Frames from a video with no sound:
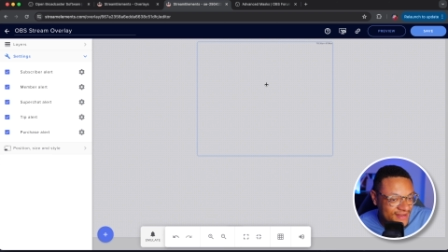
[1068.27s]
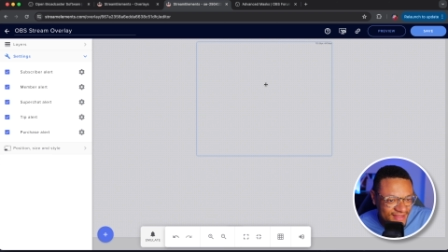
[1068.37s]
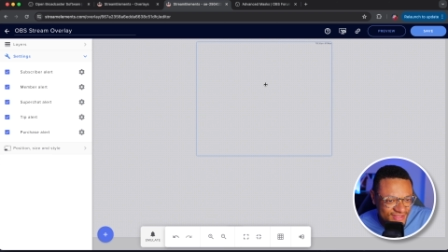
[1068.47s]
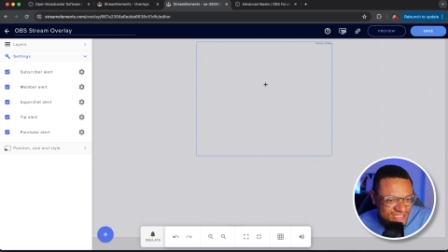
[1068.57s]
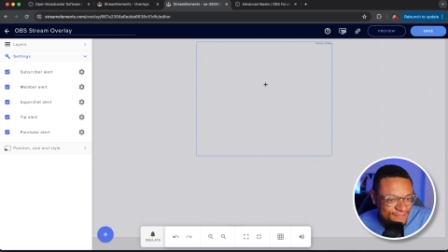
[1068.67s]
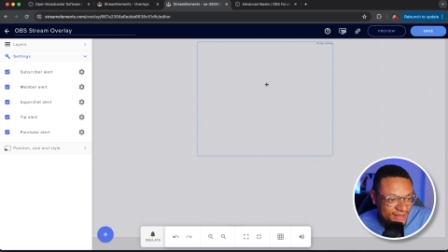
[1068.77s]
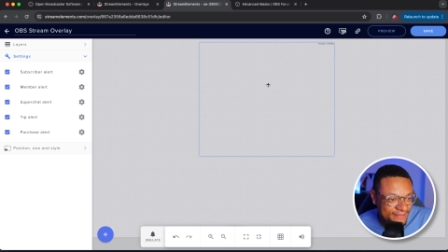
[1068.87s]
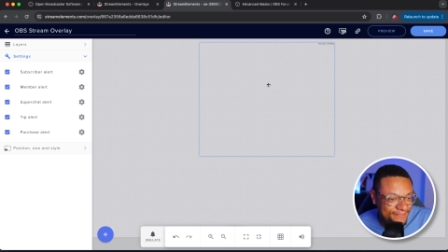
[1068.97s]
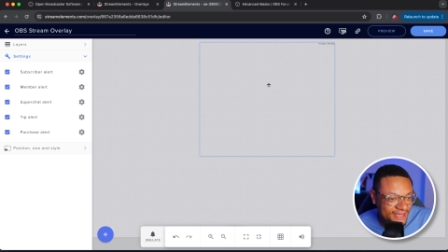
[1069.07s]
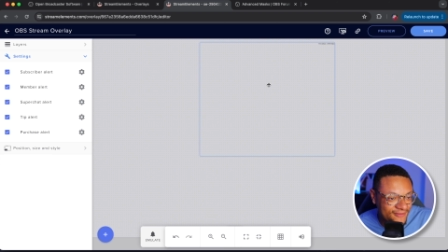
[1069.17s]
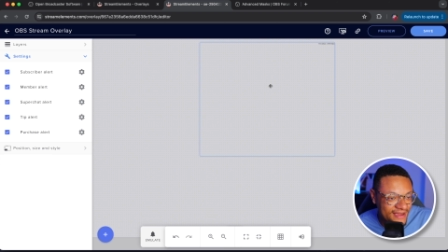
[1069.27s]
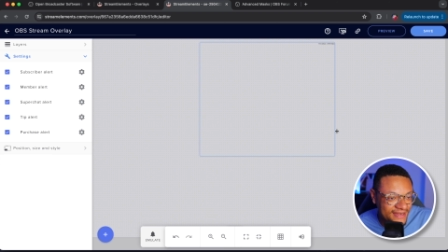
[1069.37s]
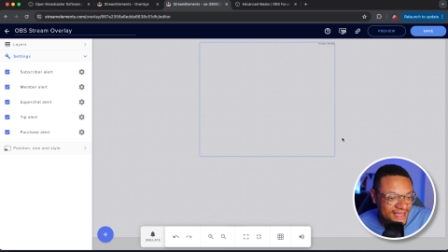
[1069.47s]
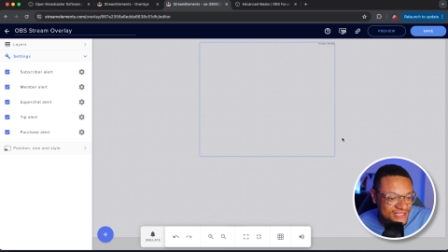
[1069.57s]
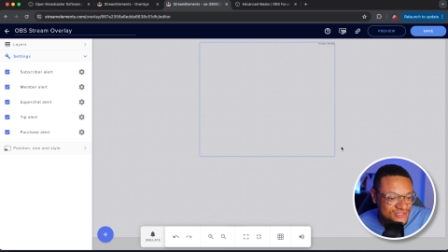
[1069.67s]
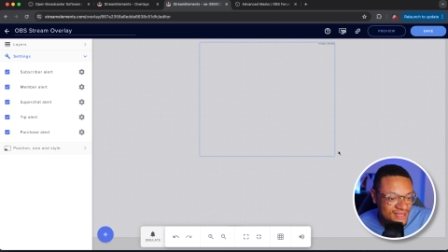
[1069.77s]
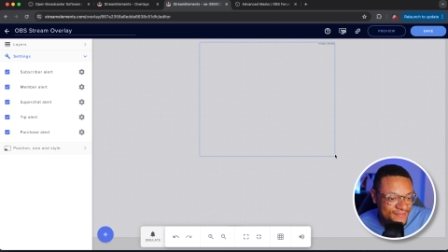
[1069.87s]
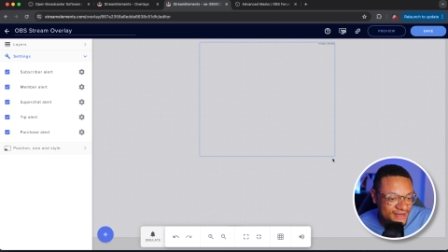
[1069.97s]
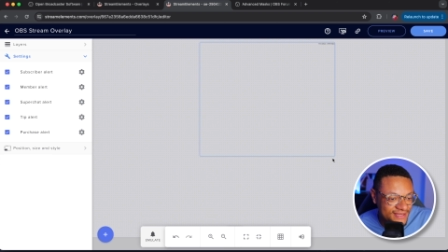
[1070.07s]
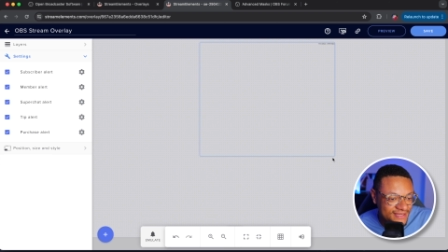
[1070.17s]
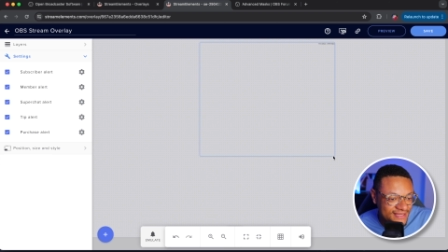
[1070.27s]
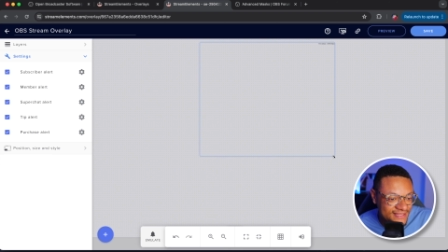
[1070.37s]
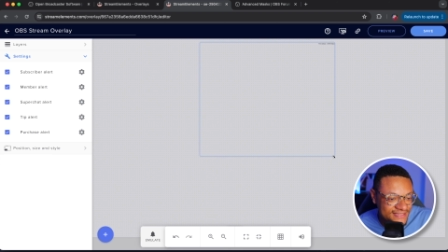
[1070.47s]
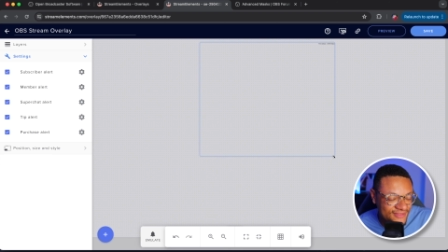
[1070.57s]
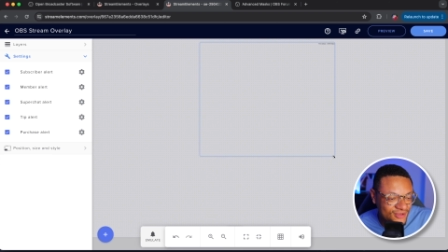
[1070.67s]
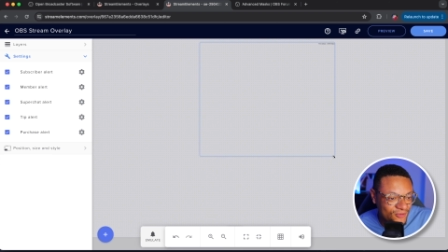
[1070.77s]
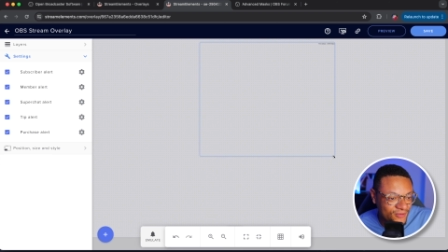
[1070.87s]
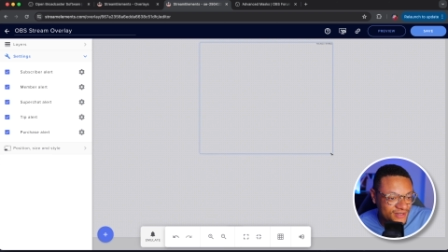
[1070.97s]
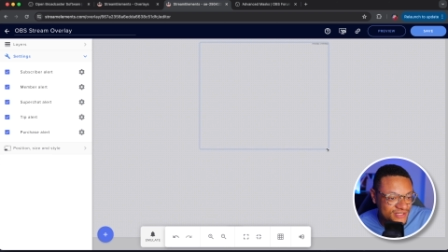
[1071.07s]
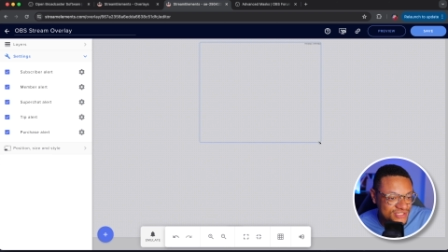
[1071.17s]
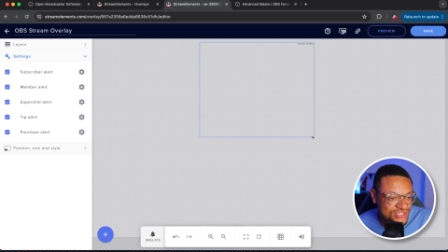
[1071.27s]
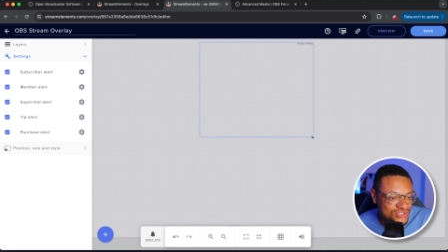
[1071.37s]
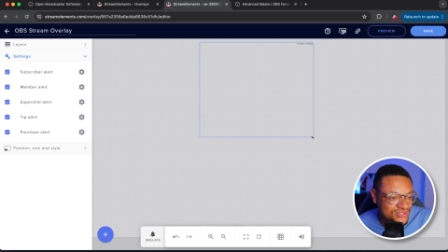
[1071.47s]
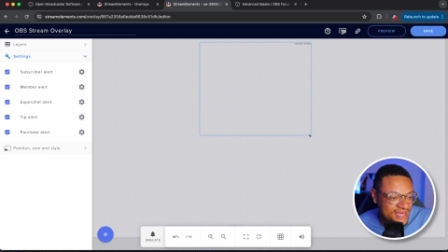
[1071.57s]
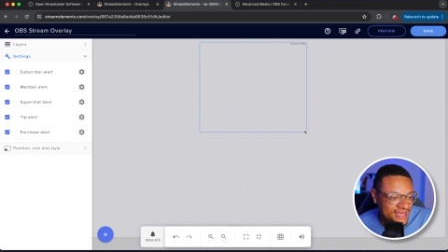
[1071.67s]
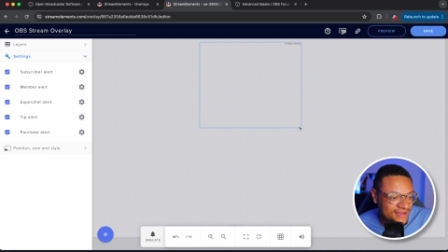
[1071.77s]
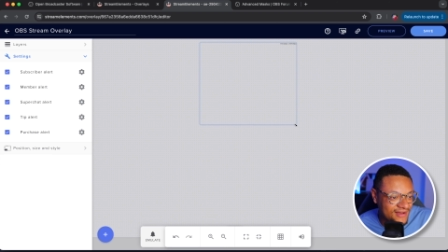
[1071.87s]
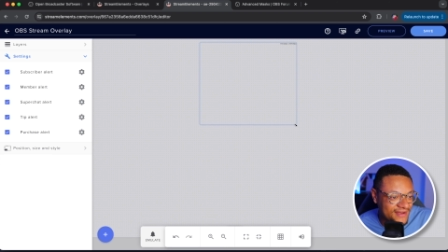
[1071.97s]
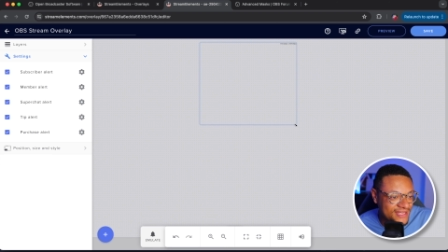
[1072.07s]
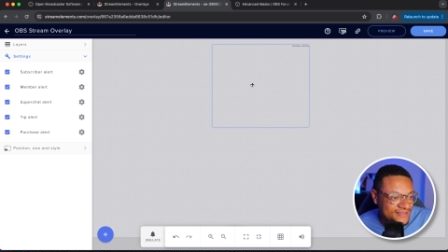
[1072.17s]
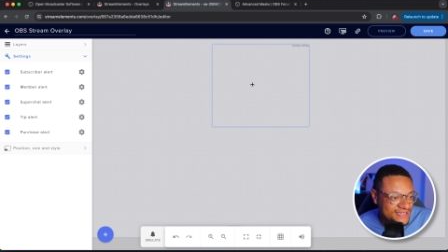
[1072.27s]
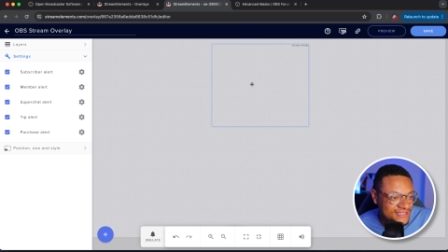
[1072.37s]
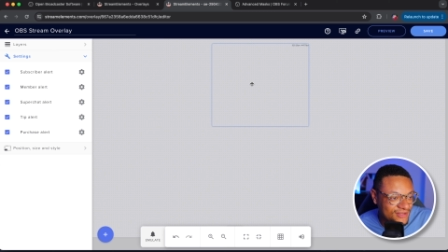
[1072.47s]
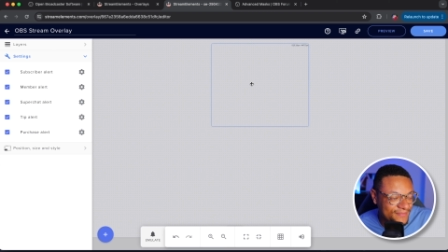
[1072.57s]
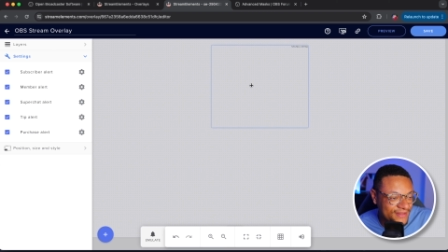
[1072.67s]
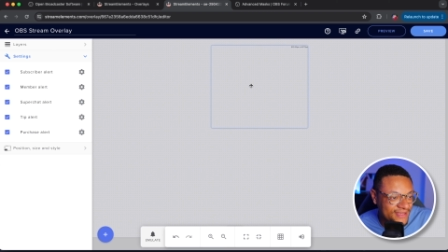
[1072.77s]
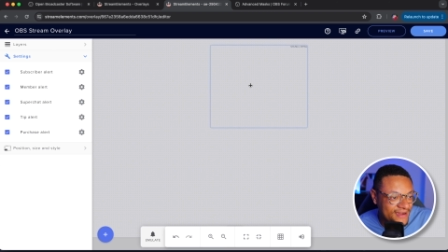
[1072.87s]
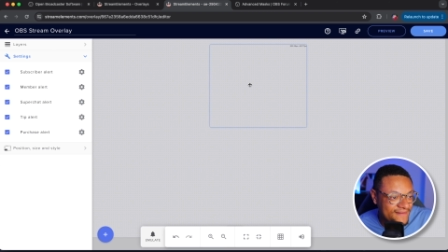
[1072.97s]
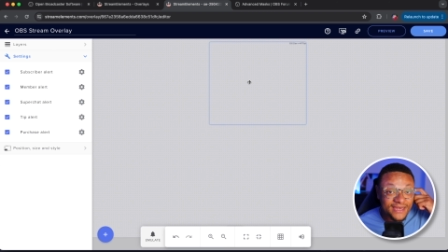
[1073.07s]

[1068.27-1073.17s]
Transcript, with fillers: Now this is pretty big right now, so I'm gonna take the corners, just drag it on in just a little bit there.